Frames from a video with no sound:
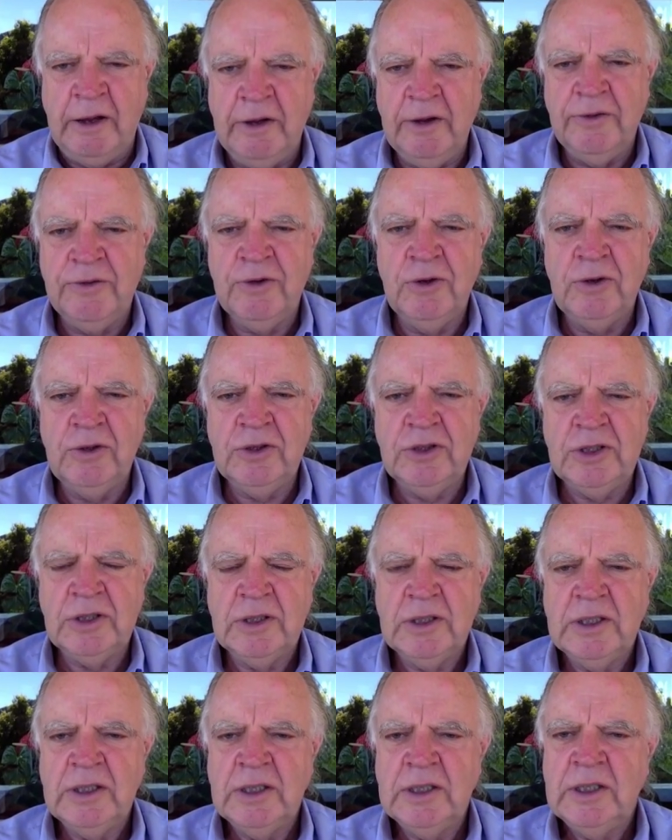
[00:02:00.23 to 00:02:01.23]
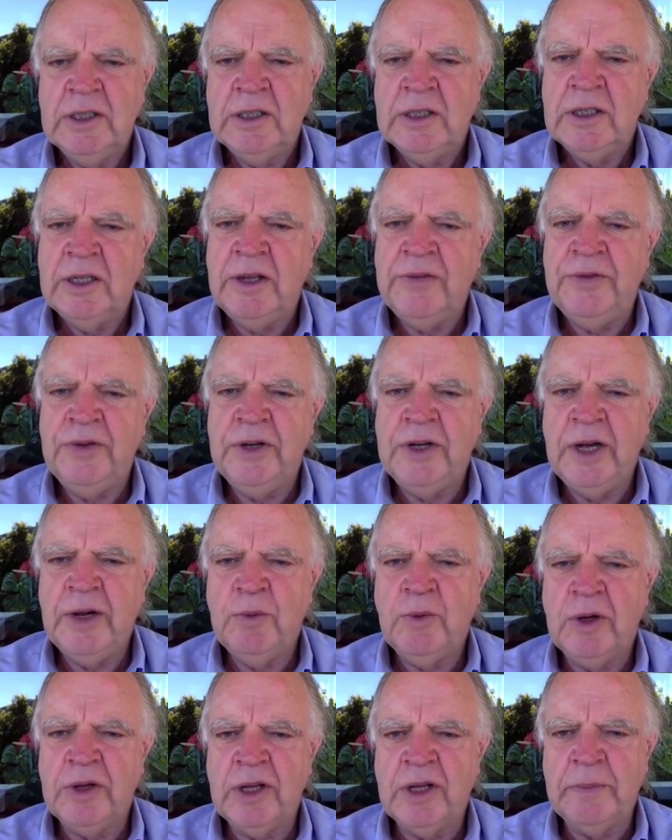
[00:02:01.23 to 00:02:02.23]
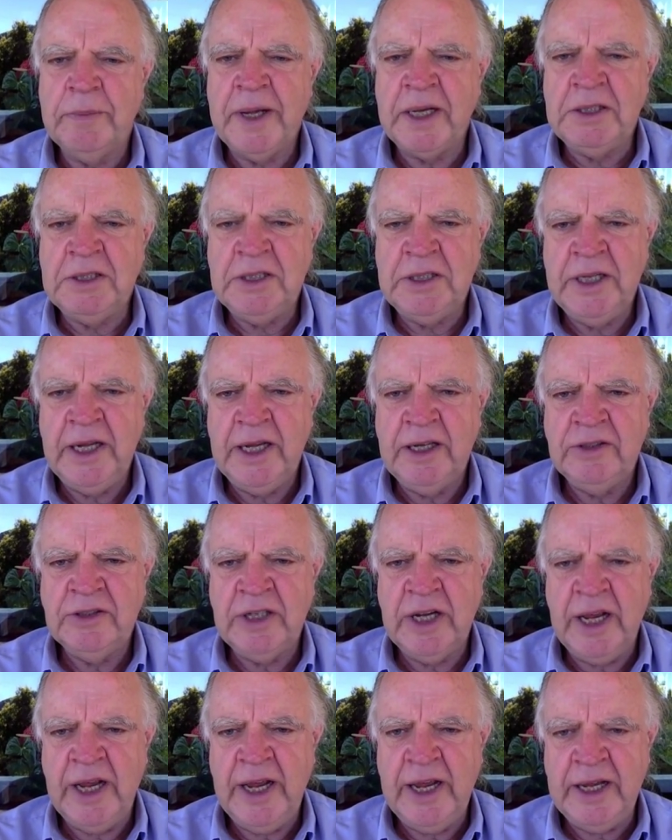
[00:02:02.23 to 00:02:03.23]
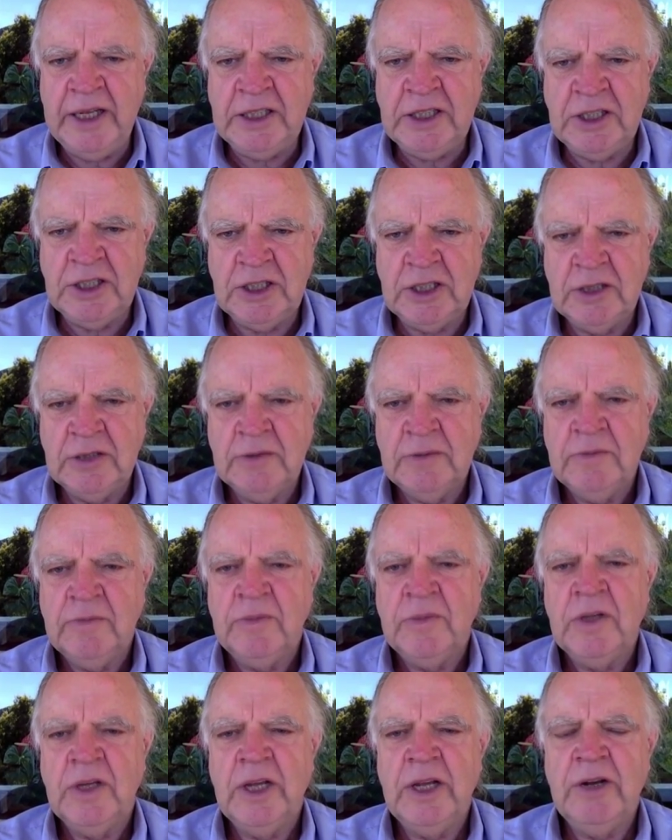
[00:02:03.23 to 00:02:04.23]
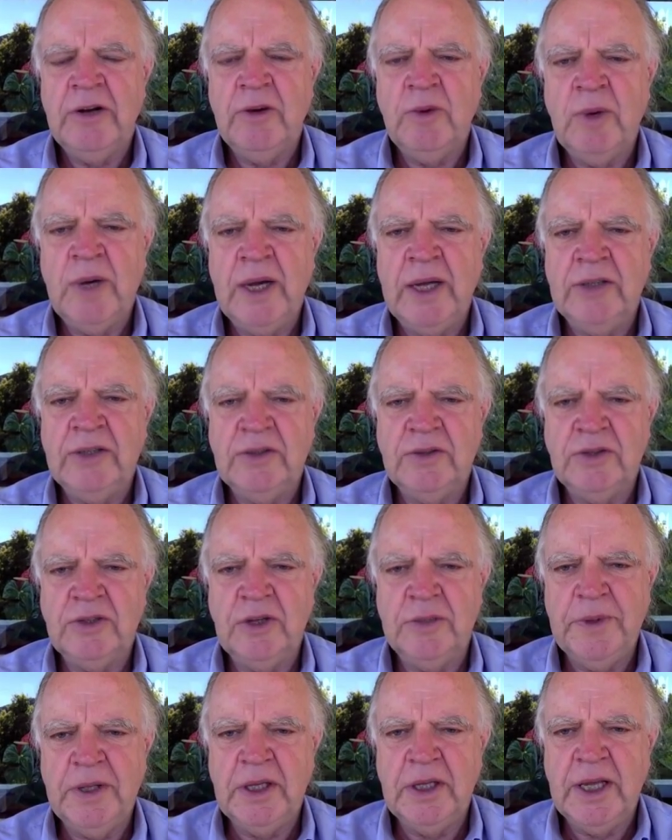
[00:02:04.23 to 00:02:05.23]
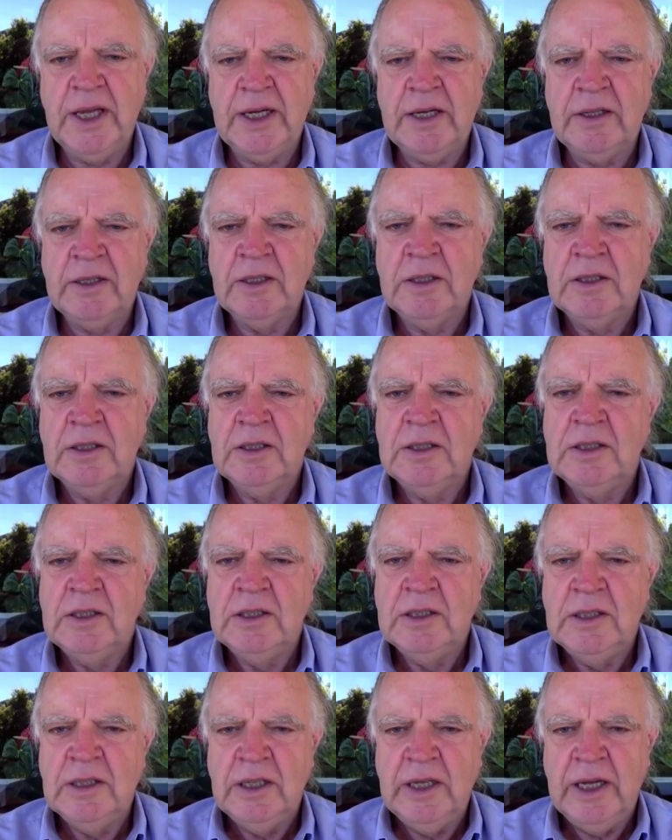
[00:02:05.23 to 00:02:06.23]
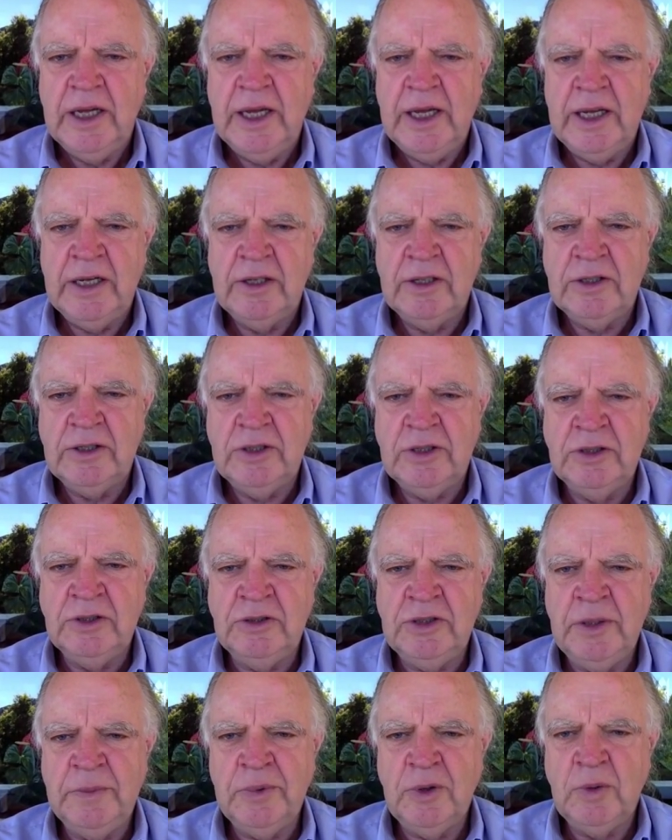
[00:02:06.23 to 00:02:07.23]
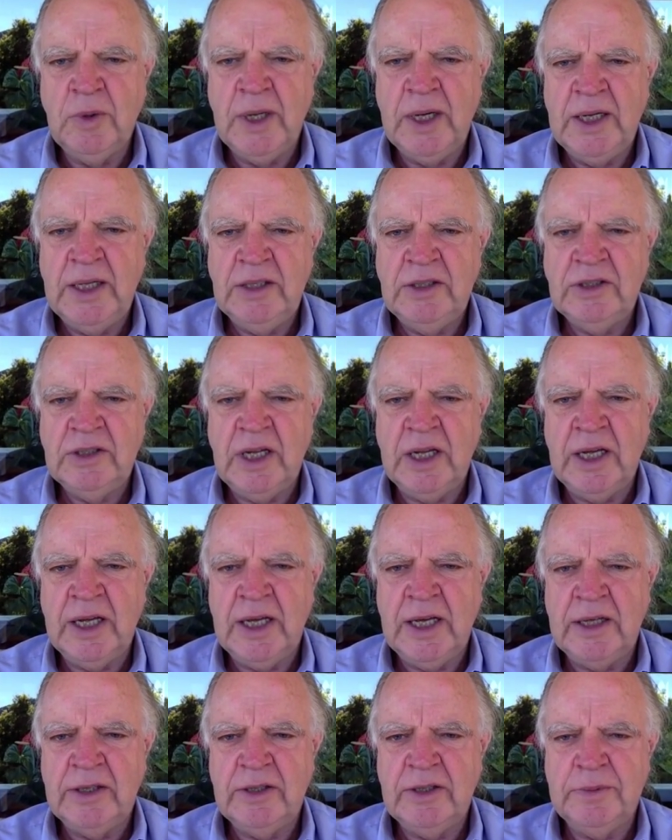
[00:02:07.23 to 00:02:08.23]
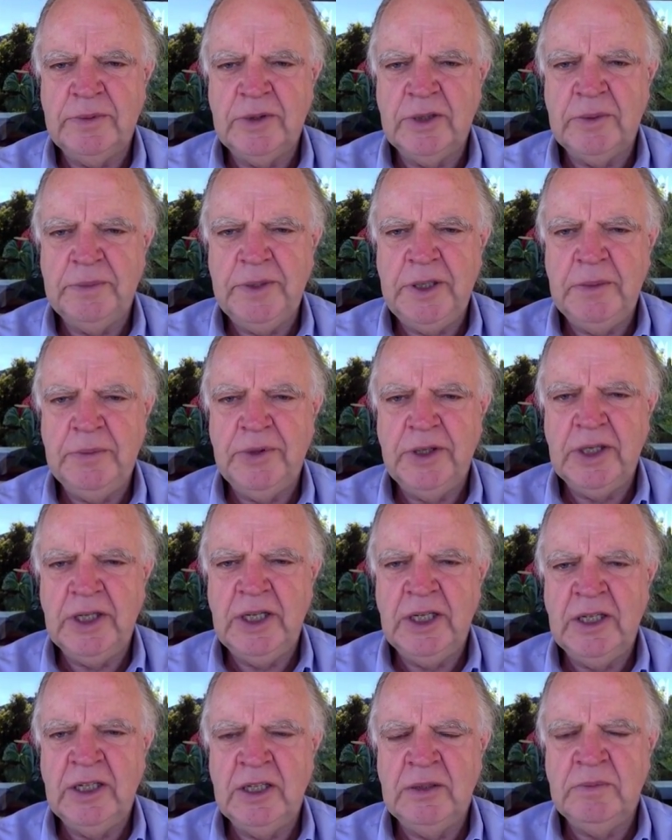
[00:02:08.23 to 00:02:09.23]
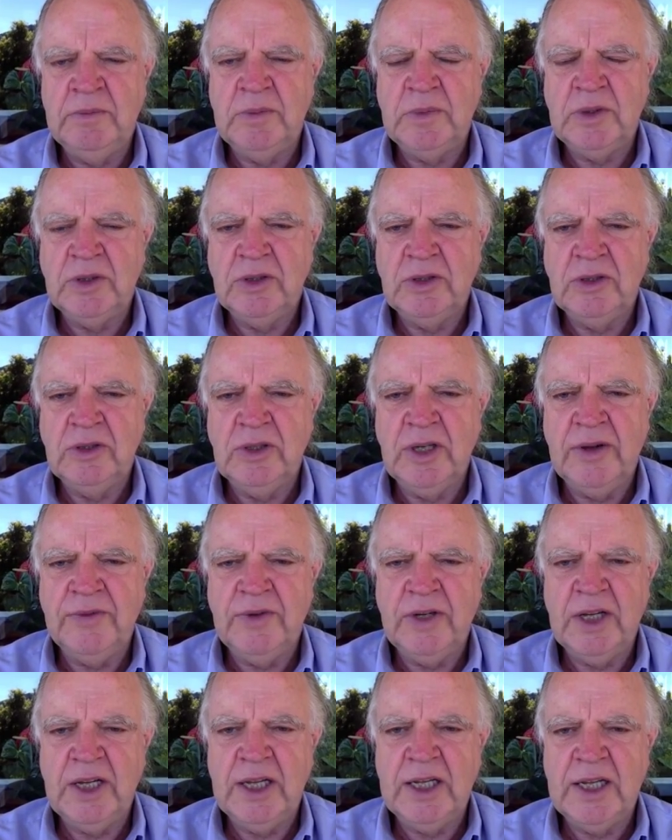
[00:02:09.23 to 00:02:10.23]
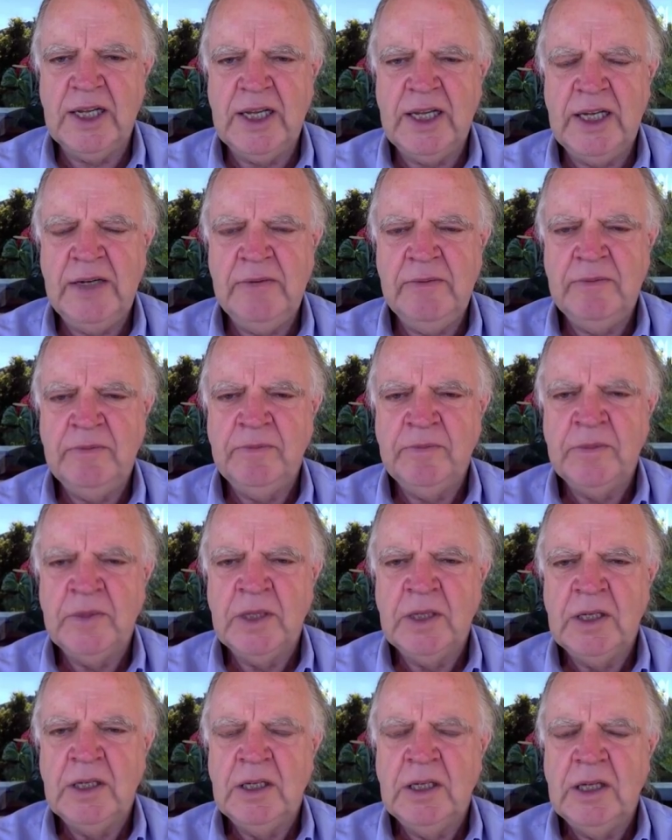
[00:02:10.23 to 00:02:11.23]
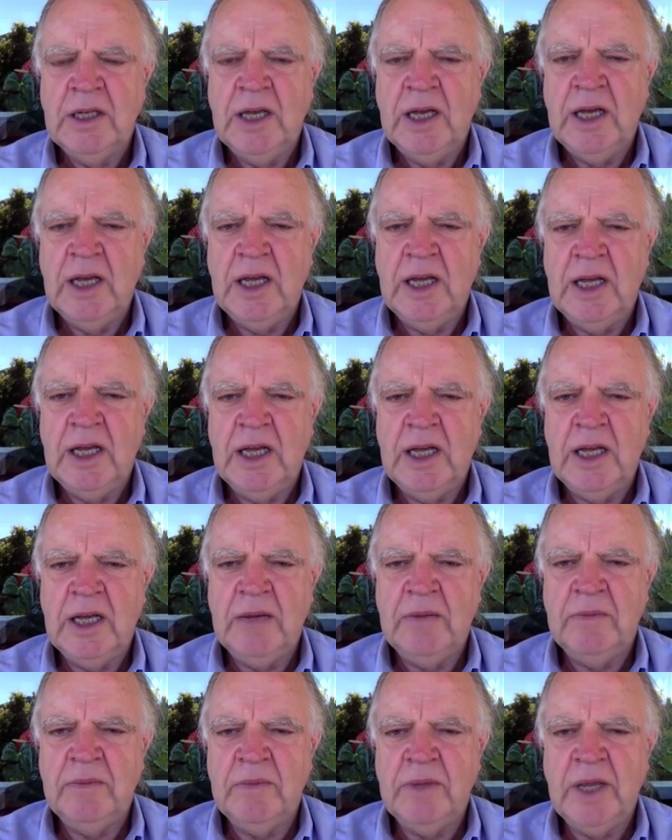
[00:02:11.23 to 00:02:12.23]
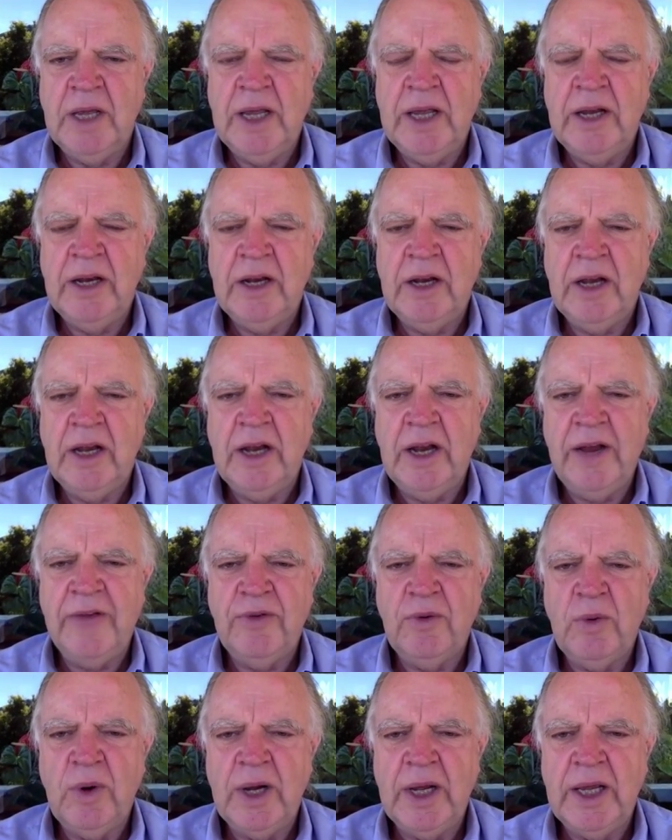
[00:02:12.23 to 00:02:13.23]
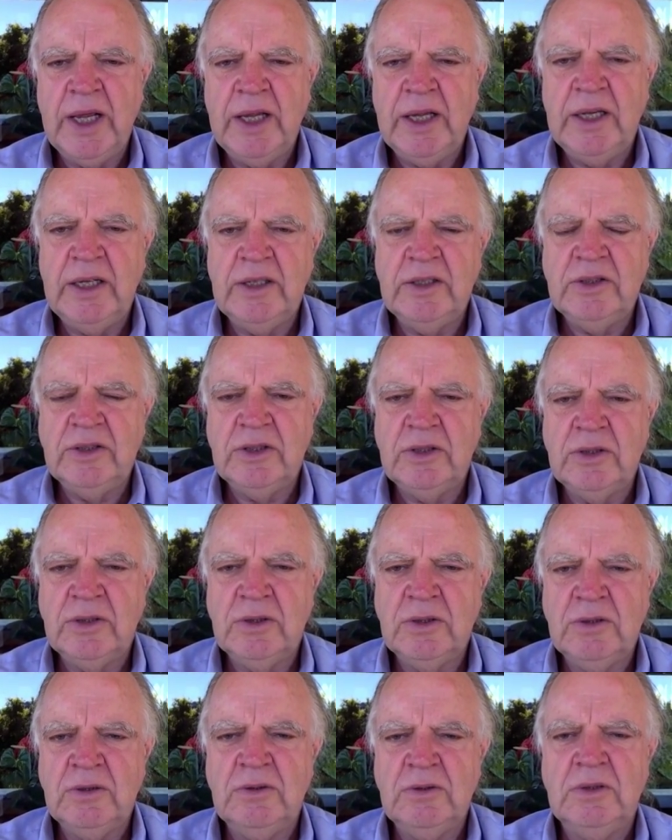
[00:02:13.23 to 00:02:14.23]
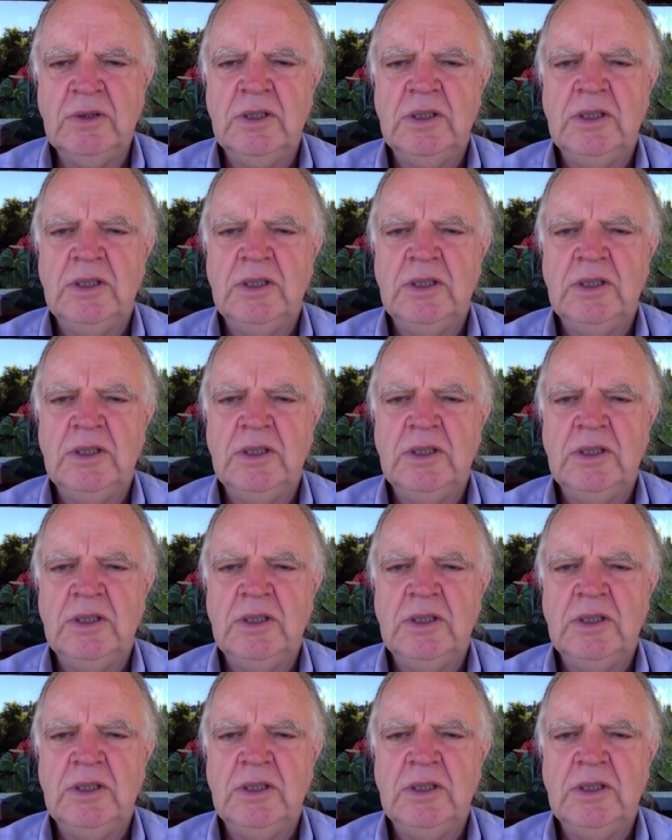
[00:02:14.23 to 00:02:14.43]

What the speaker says: Of course, if you don't want the budgie eggs to hatch, there are ways of stopping that, and 2 simple ways are to put a pinprick in them soon after they're laid, and another way is to